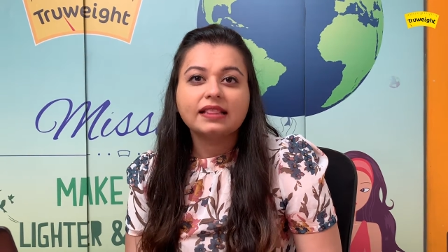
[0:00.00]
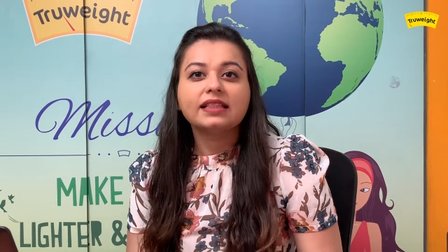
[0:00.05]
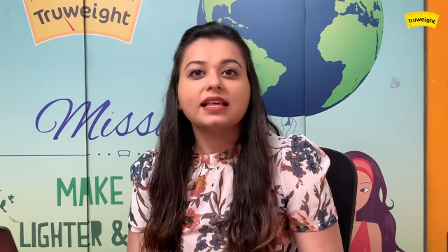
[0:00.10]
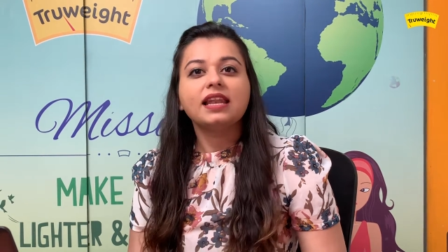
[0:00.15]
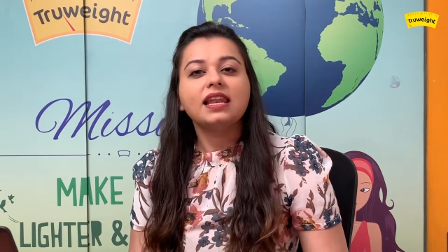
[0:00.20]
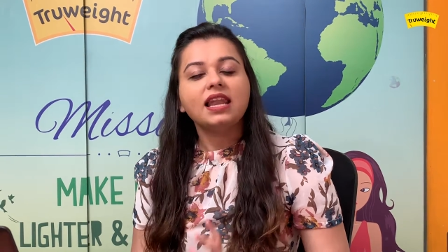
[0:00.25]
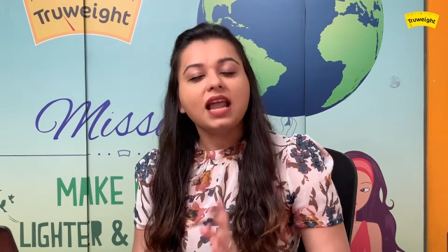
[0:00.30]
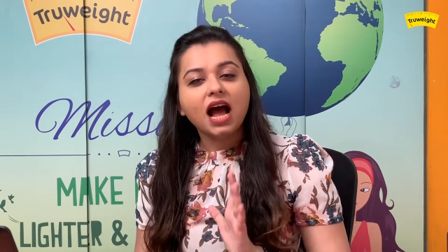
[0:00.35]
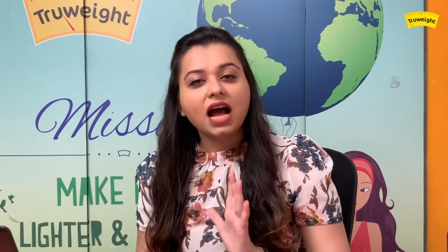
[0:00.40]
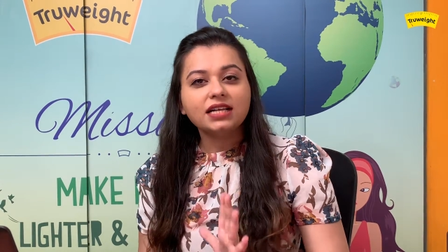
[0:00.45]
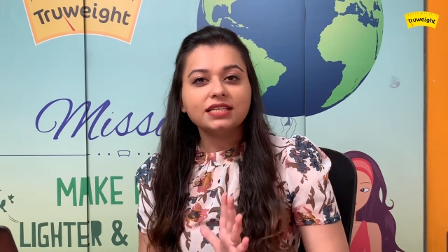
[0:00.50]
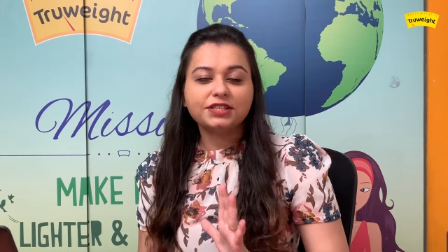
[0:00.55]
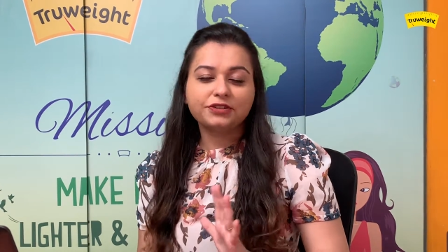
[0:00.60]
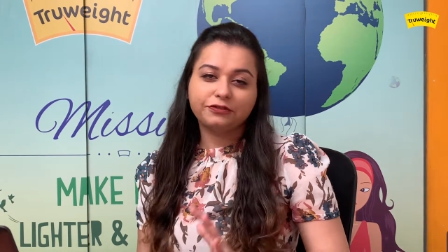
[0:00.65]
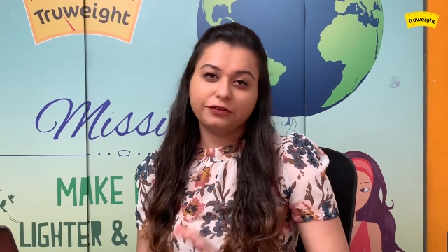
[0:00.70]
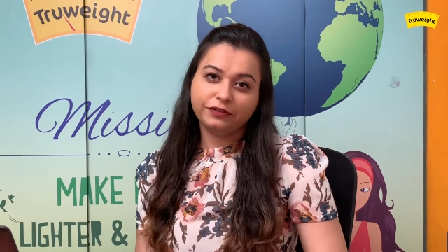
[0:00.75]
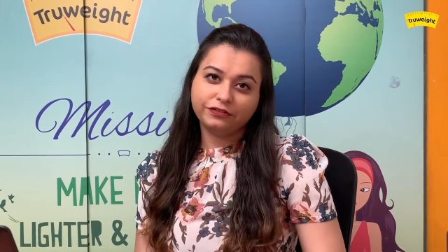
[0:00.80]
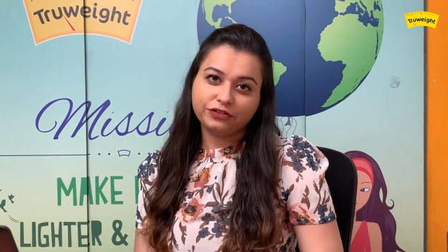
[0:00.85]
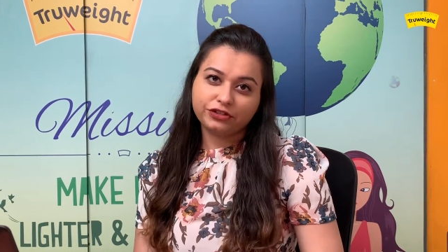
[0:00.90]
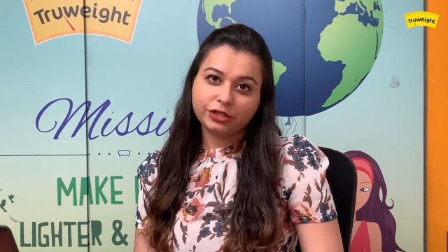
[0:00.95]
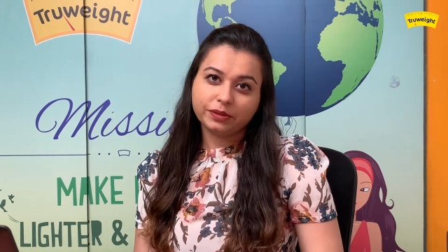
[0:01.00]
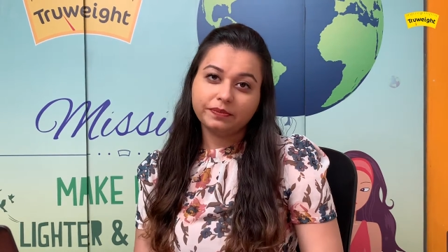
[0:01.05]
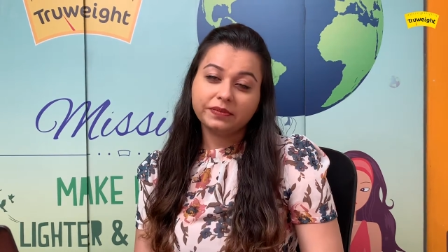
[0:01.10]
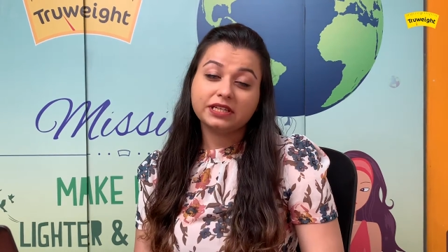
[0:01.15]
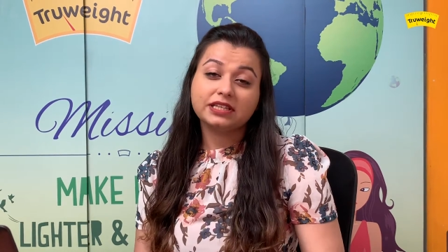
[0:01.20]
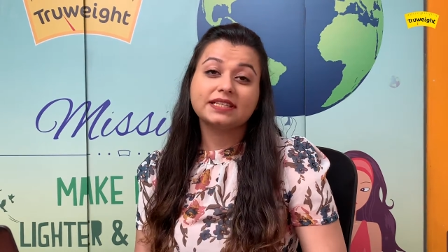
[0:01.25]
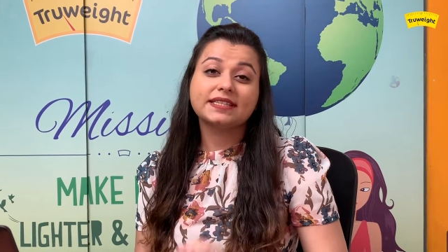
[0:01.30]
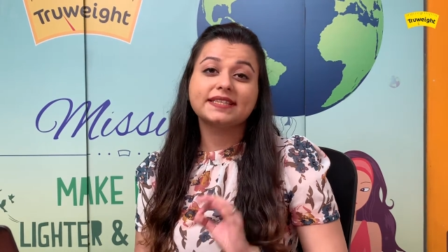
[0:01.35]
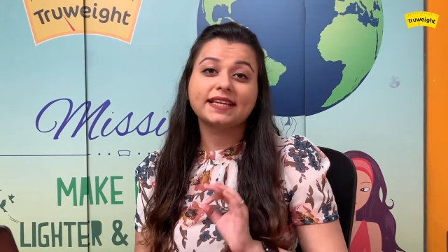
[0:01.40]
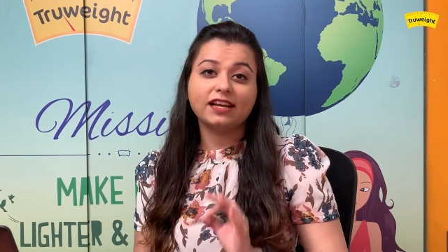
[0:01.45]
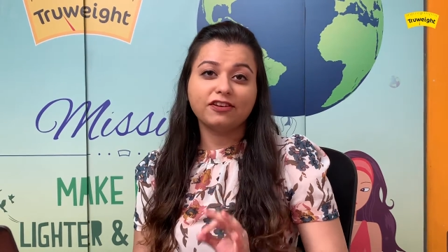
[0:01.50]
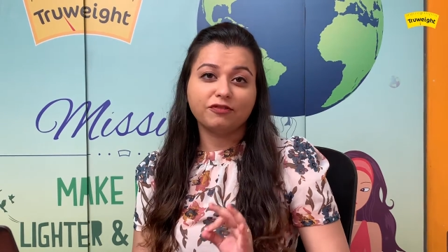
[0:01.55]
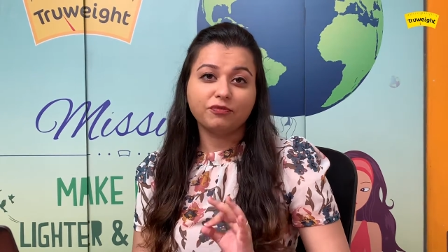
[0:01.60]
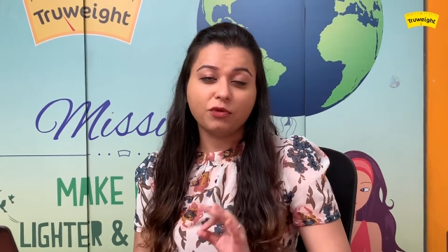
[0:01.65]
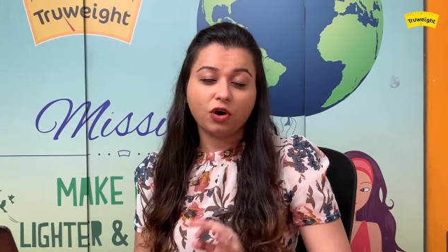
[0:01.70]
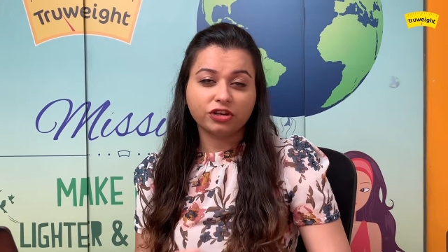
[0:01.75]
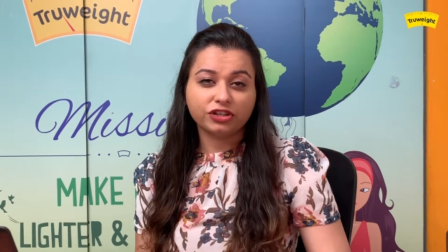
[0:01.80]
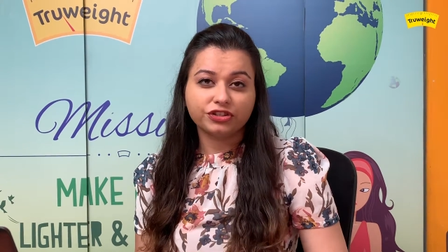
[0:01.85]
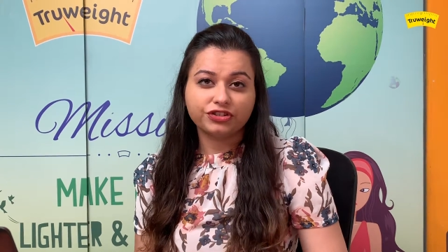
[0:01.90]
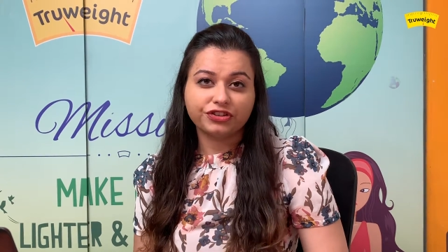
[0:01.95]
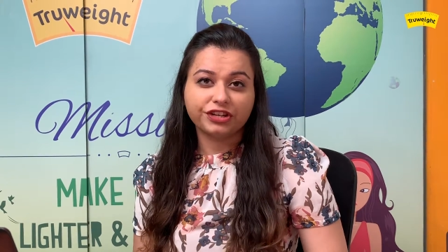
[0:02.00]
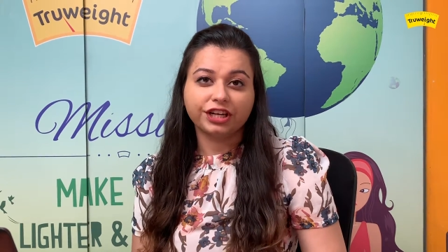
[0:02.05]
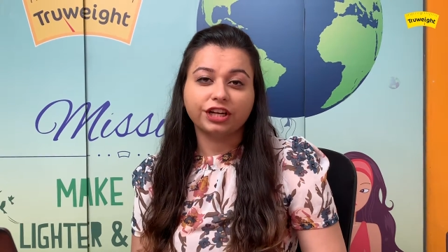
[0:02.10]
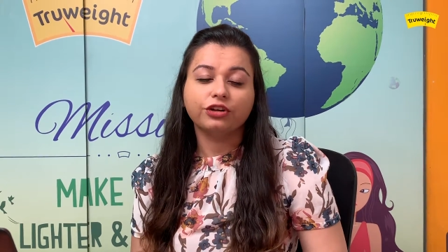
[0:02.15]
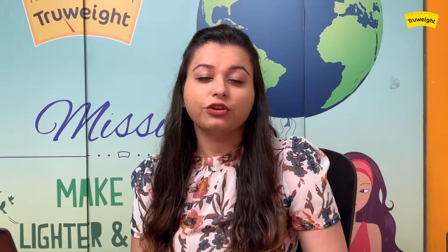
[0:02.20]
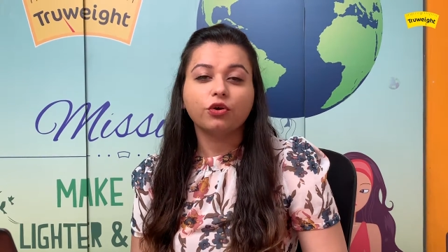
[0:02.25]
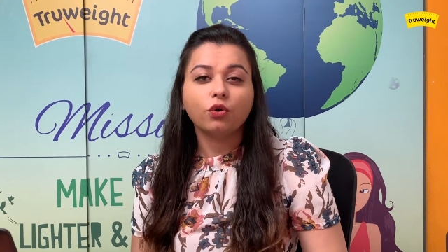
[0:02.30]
The last 5th tip is self-monitoring.